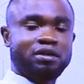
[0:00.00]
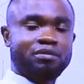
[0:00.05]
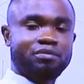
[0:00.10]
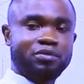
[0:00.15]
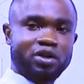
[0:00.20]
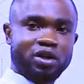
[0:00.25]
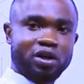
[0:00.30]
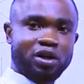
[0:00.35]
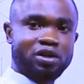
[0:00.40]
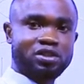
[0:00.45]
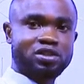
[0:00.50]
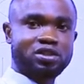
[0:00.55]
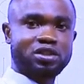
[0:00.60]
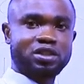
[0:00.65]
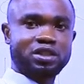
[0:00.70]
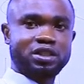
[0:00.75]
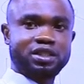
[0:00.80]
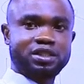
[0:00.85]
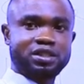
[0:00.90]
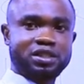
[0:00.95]
because
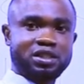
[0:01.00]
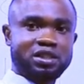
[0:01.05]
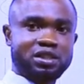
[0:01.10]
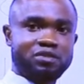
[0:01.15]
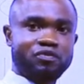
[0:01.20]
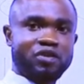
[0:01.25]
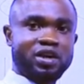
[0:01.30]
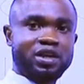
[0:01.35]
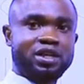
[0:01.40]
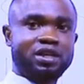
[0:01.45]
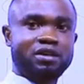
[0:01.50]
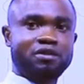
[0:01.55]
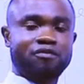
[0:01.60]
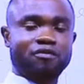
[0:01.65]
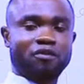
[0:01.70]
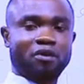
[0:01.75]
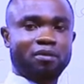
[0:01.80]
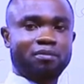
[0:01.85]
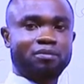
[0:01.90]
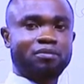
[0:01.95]
it's in spherical
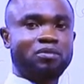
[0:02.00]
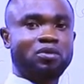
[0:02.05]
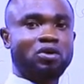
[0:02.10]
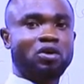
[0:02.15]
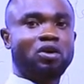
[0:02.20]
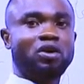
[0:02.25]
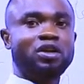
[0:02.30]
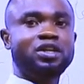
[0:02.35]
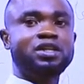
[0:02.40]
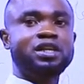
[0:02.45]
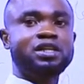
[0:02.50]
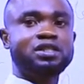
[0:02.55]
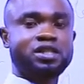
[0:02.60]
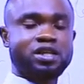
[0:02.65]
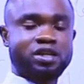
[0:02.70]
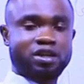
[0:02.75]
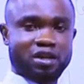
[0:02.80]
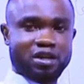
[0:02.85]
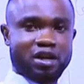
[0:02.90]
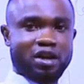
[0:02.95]
form or in the
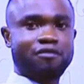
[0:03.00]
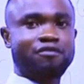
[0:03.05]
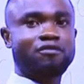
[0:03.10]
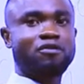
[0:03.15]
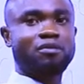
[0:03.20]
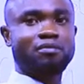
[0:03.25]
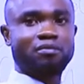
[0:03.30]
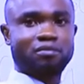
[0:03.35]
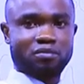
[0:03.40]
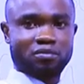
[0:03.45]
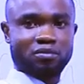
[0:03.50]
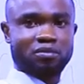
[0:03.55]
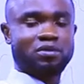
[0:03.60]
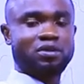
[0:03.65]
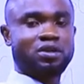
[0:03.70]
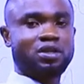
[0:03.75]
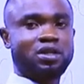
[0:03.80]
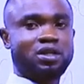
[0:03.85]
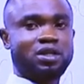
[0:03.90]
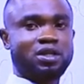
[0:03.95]
circular form.
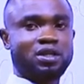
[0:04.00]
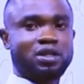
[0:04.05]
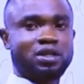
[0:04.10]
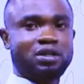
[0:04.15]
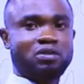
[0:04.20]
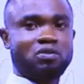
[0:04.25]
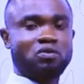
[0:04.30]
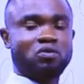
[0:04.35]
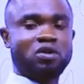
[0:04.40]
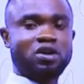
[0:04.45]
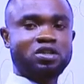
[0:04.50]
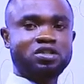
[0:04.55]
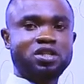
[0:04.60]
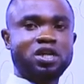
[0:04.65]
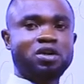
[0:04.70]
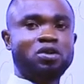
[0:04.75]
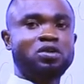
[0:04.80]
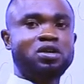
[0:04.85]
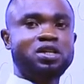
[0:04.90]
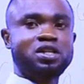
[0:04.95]
Once
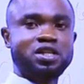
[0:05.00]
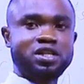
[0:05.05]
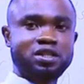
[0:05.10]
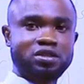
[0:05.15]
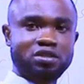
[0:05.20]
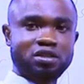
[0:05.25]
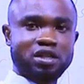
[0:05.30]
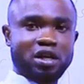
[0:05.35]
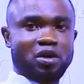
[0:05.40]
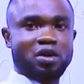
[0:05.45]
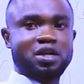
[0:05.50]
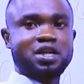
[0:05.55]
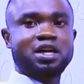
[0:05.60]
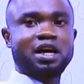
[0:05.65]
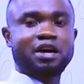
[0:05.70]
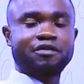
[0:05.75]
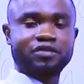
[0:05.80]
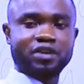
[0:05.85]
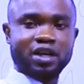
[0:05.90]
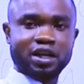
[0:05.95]
you're rolling it, you're running
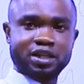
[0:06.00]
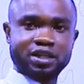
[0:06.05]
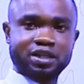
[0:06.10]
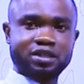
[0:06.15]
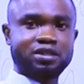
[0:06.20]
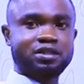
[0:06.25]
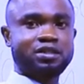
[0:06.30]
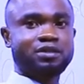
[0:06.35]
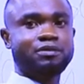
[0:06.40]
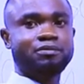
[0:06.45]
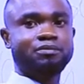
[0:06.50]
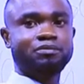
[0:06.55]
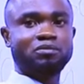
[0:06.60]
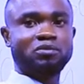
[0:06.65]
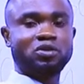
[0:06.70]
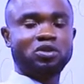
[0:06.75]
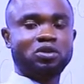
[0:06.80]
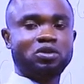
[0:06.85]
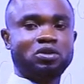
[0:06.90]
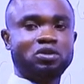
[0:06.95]
after it.
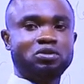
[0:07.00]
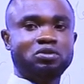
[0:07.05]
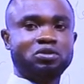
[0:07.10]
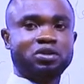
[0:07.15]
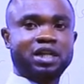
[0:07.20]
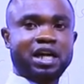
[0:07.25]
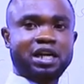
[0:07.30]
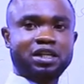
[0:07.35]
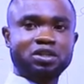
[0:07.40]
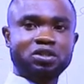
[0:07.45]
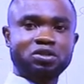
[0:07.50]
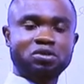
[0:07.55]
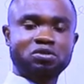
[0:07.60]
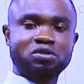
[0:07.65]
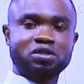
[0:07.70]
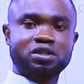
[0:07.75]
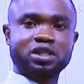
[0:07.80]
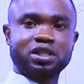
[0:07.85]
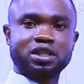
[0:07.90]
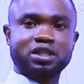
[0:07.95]
You can't use
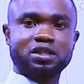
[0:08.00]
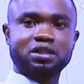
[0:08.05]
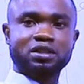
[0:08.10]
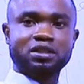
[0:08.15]
stick